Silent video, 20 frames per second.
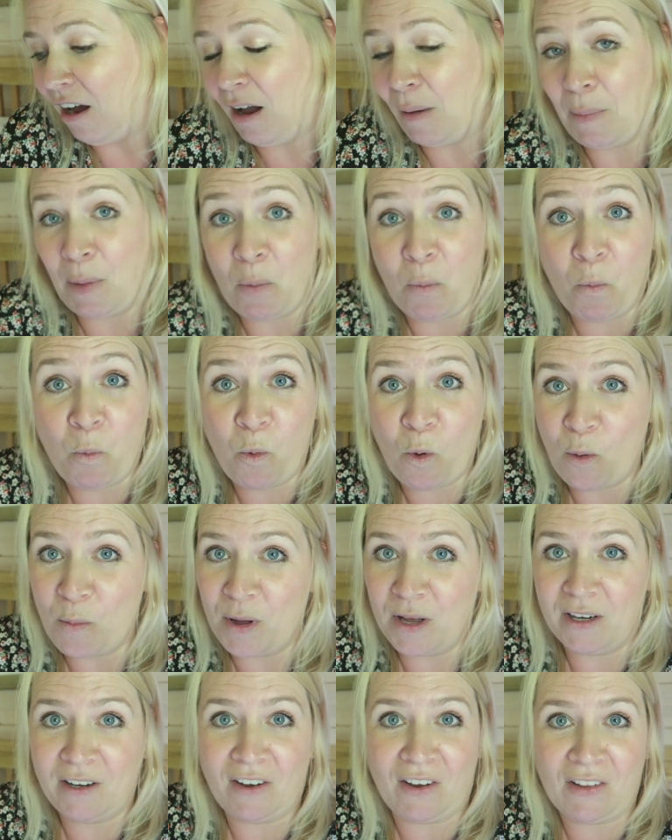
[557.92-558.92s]
I'm a
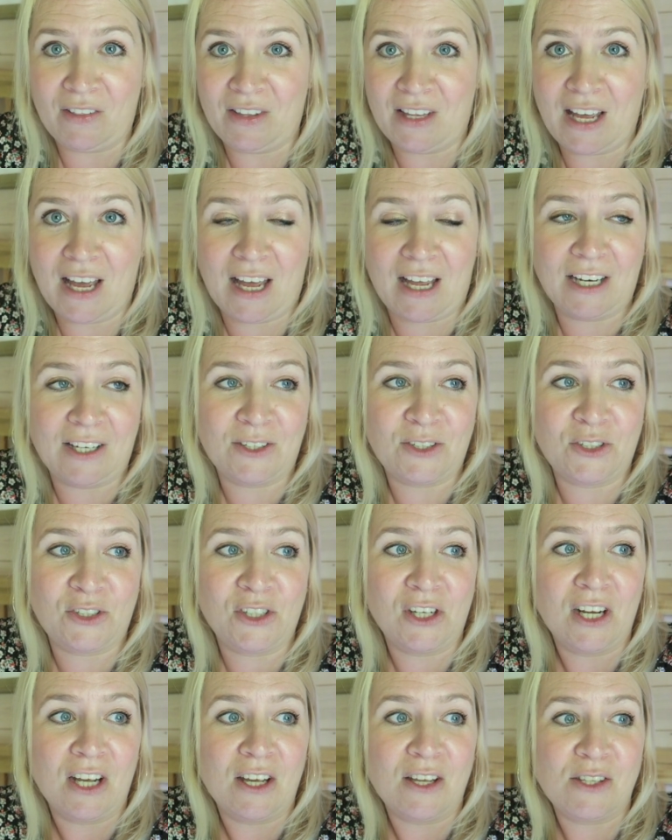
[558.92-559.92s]
woman on the
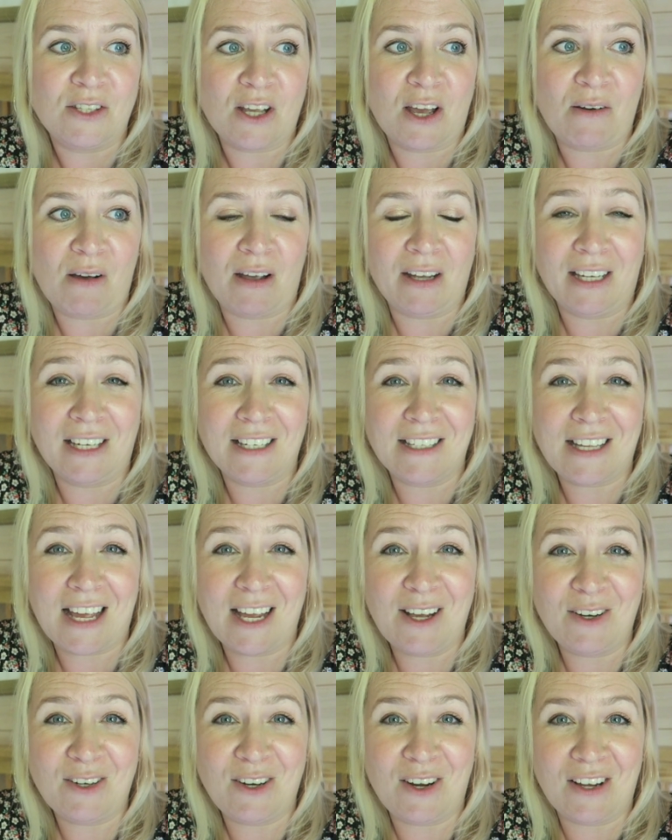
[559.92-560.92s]
edge. So I'm going to
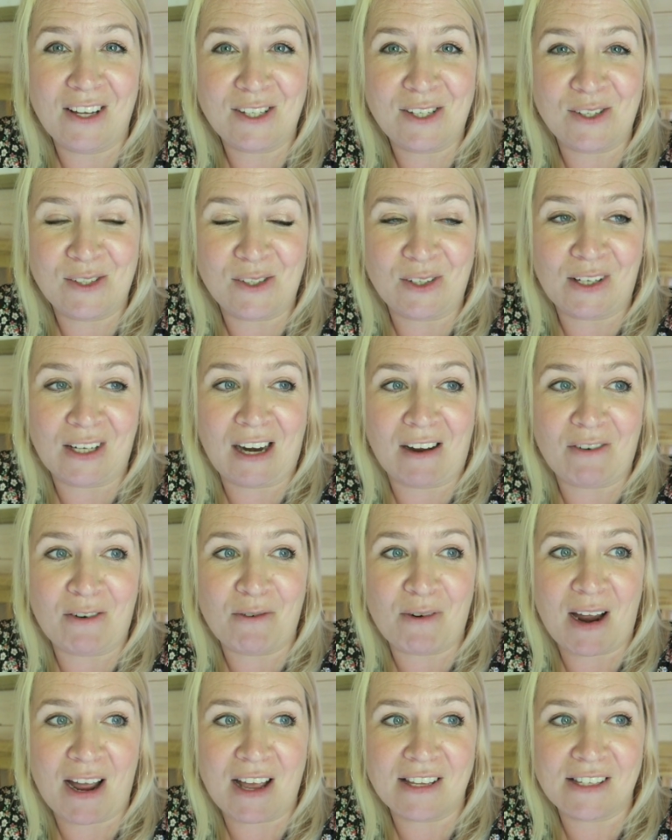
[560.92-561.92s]
say goodnight to you so I can have
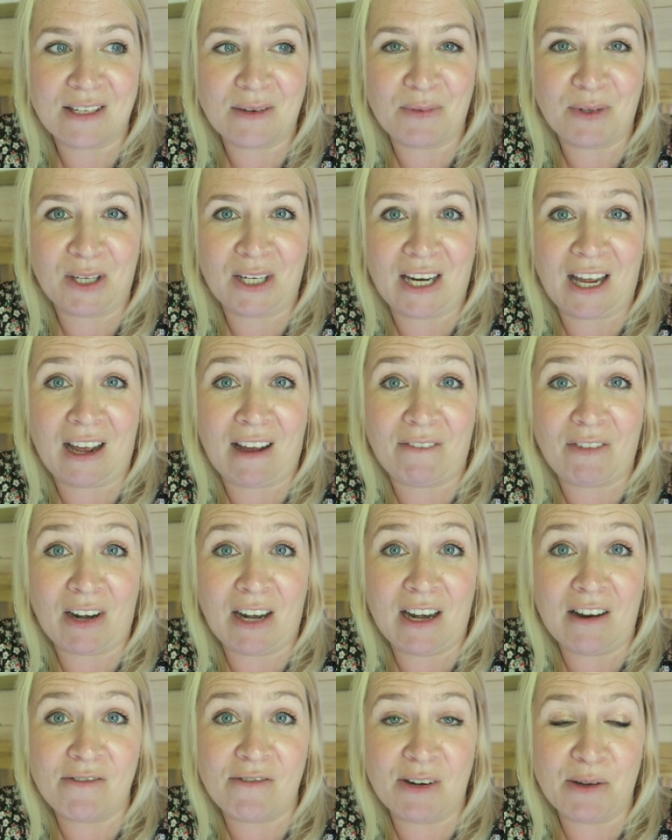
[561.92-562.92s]
a rest and we're going to have a
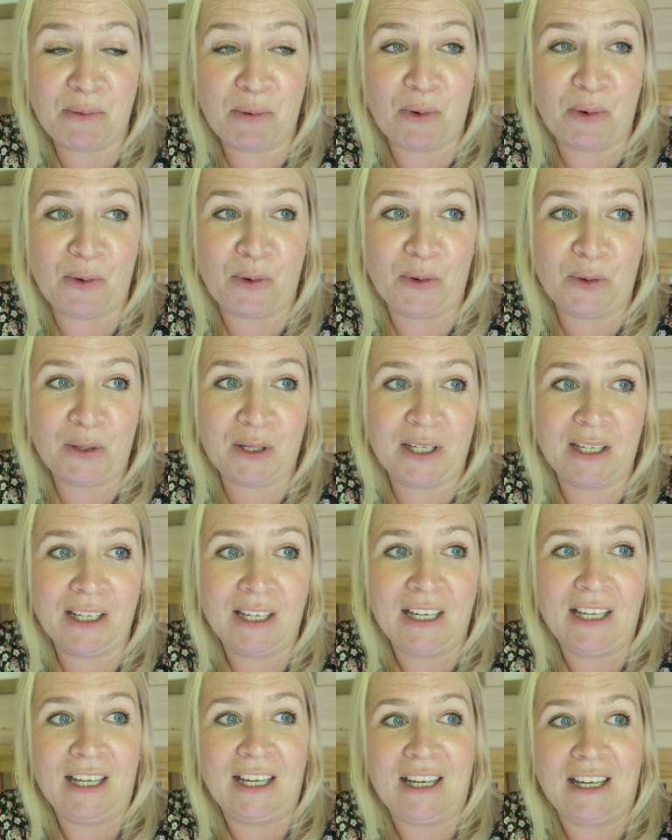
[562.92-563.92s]
lovely walk
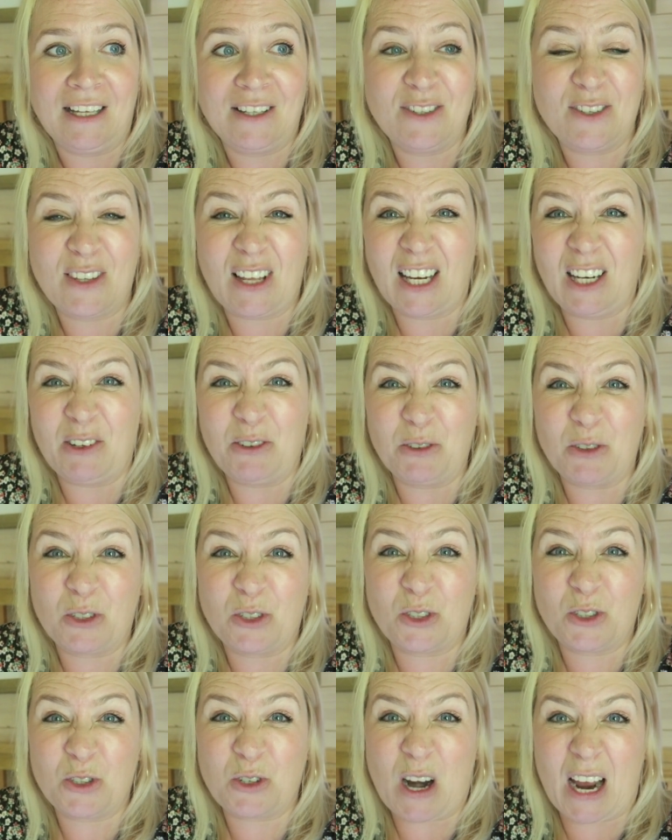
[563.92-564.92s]
and do that little
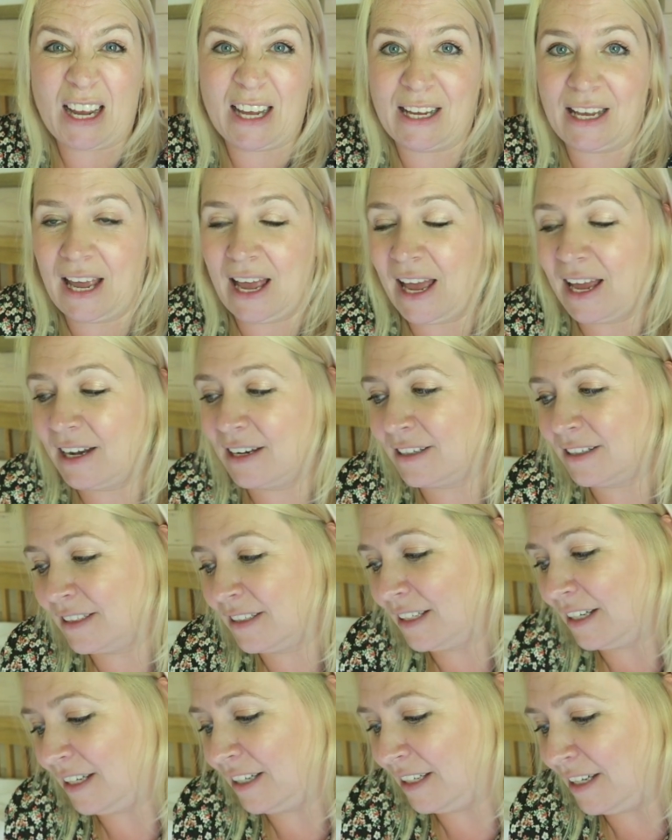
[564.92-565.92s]
track again.
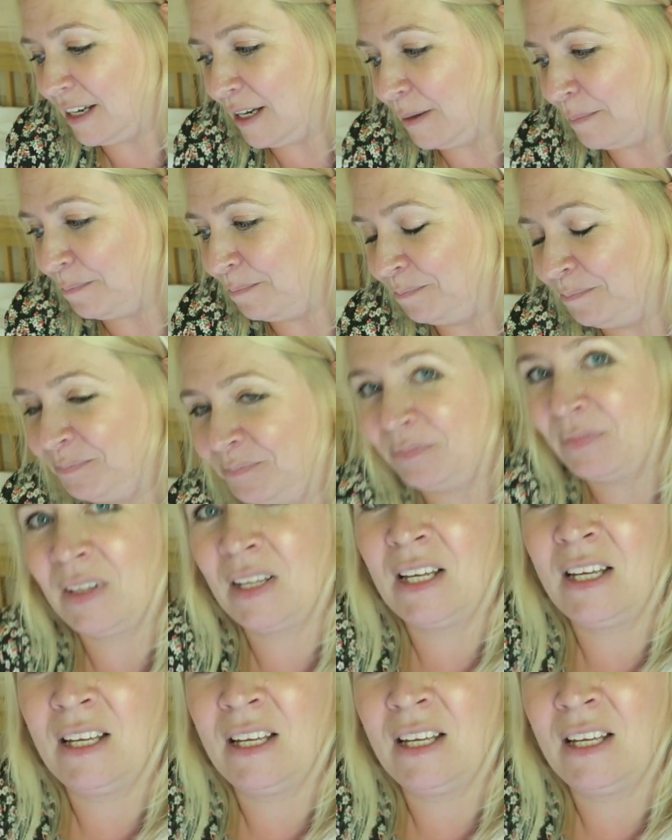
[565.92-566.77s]
And um,